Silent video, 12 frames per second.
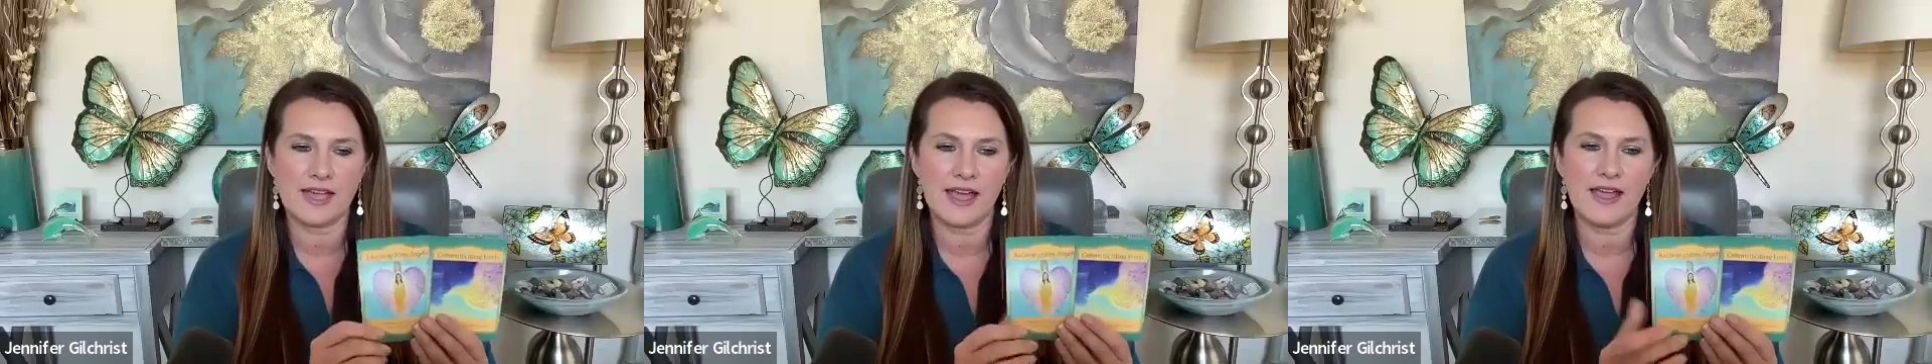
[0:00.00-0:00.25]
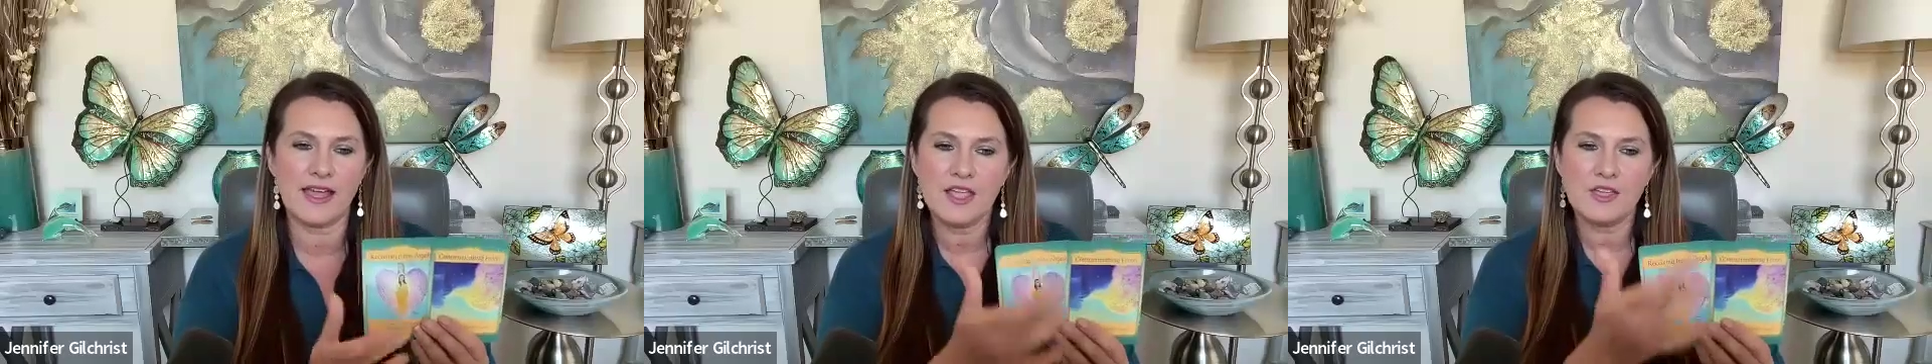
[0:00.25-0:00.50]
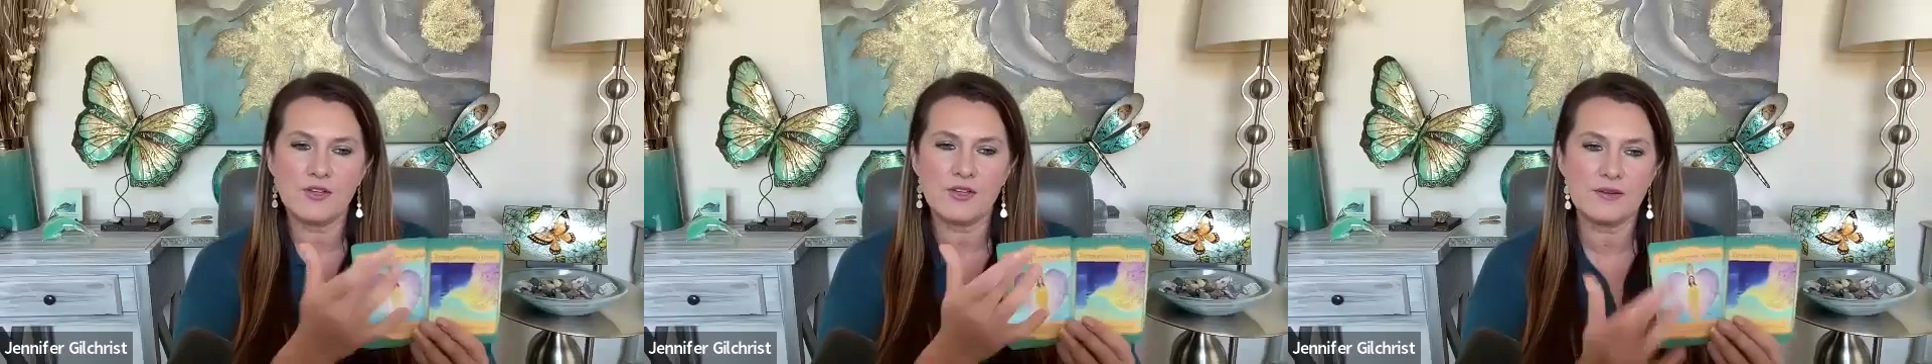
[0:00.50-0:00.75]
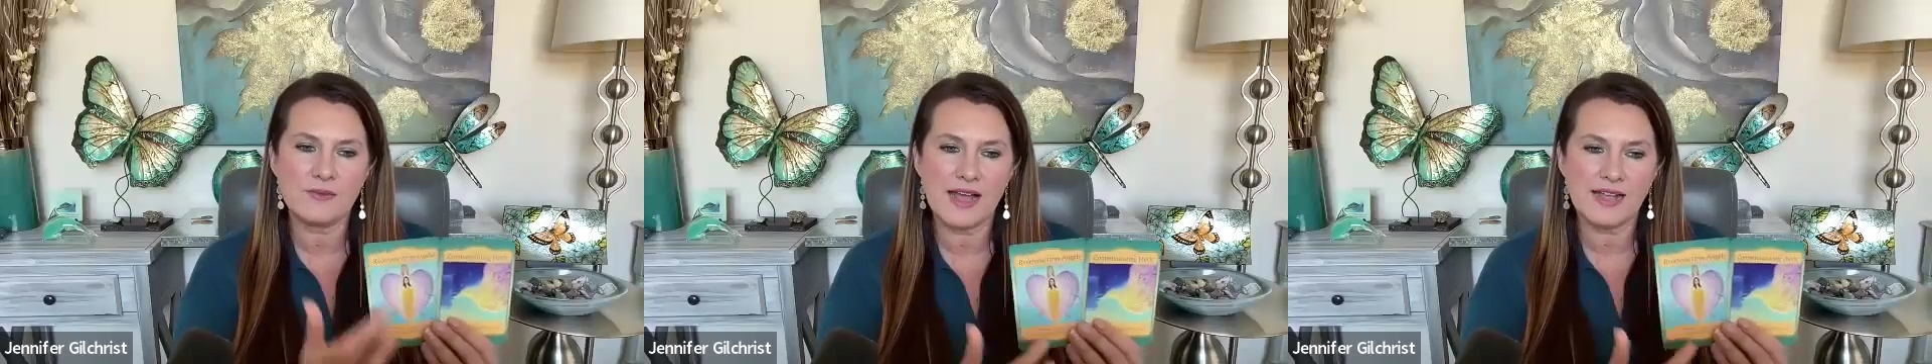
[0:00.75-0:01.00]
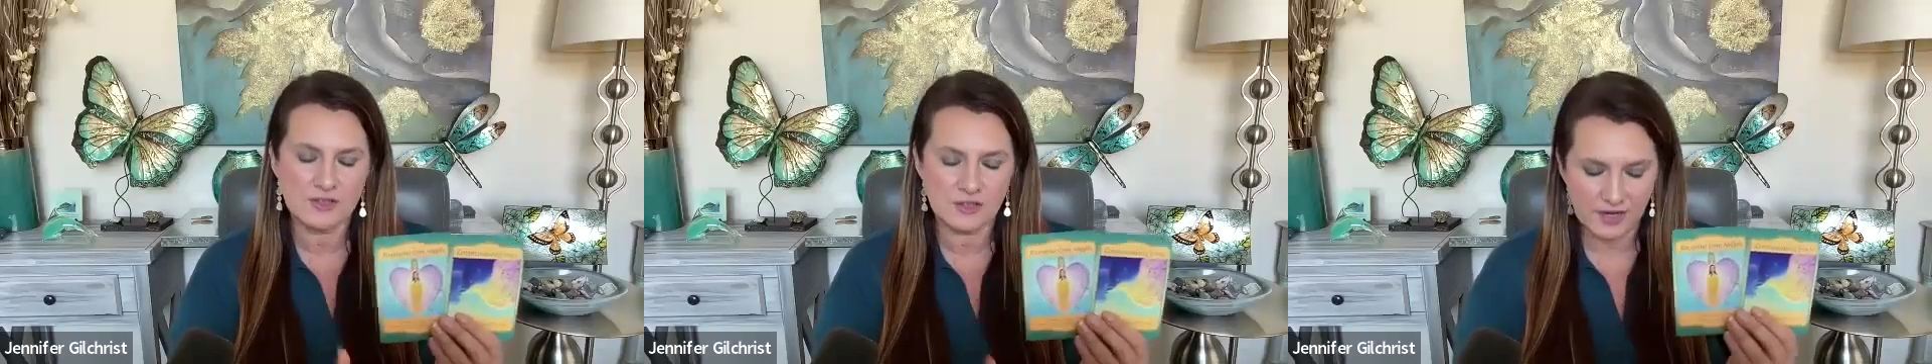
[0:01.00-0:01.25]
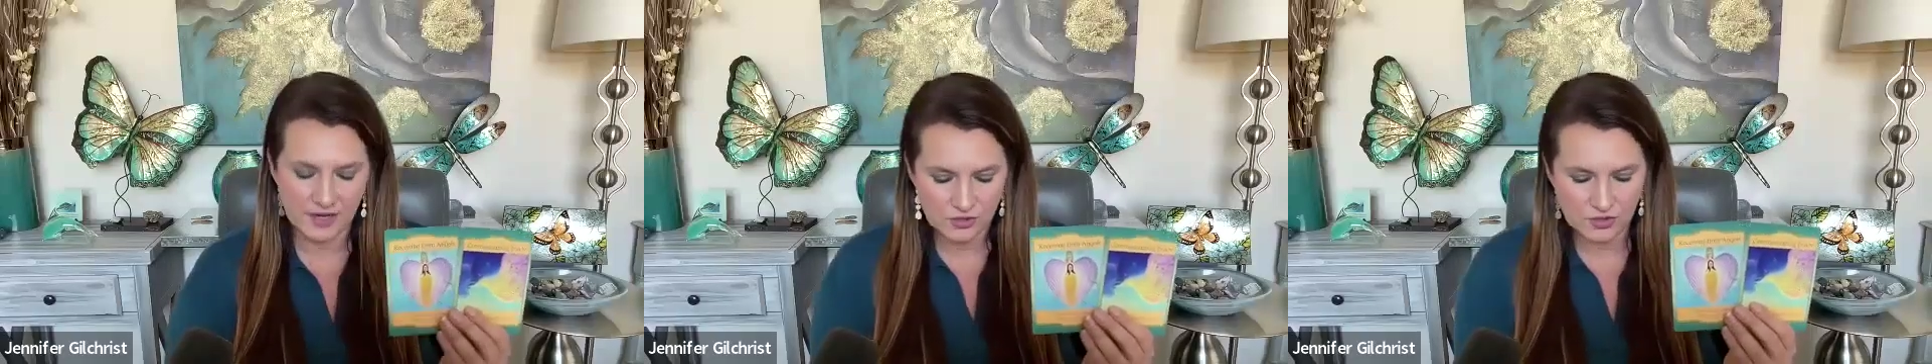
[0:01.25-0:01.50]
that you can ask
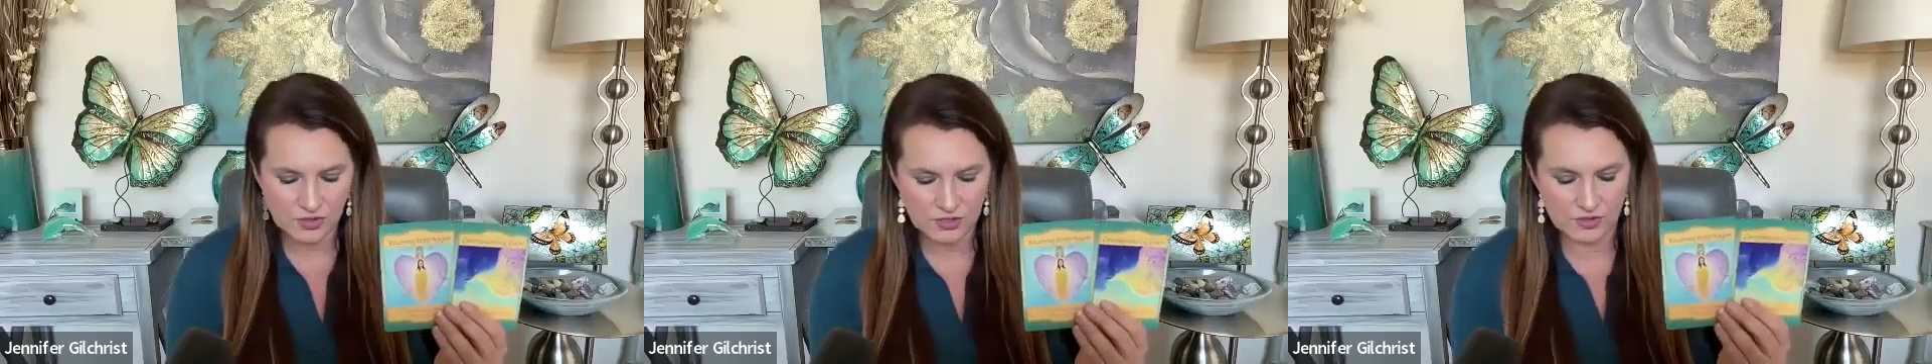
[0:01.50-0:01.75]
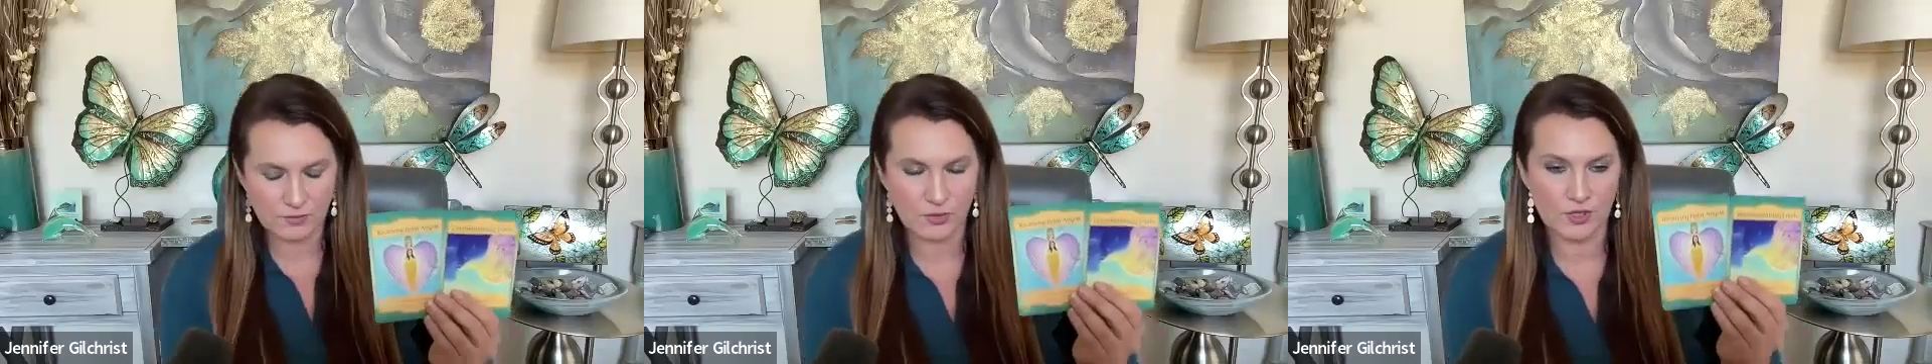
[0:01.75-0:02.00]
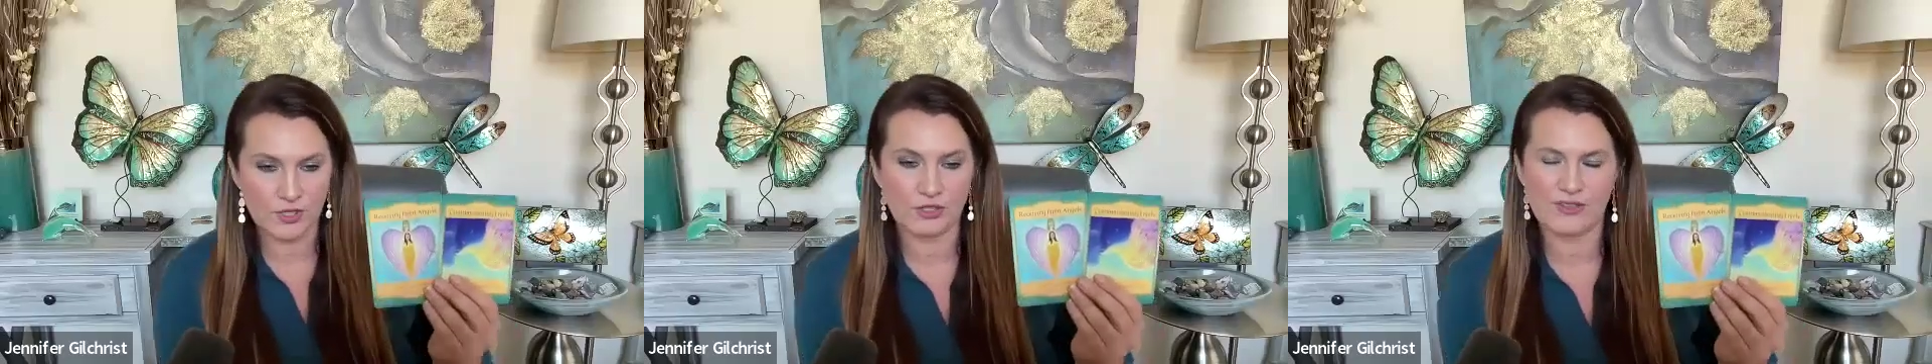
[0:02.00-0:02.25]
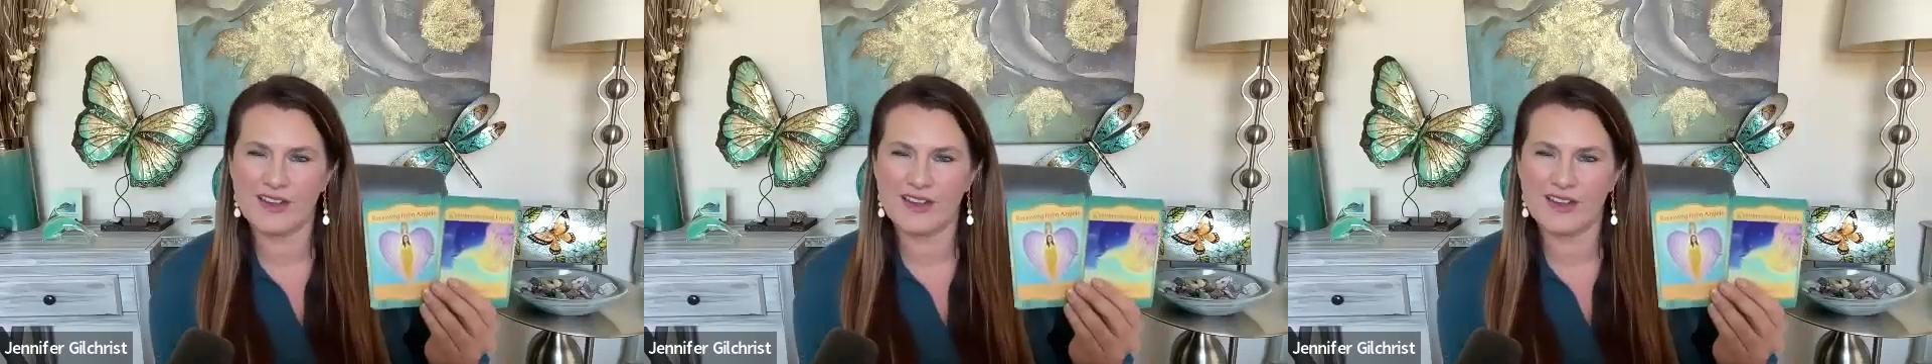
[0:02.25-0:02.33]
your angels to support you.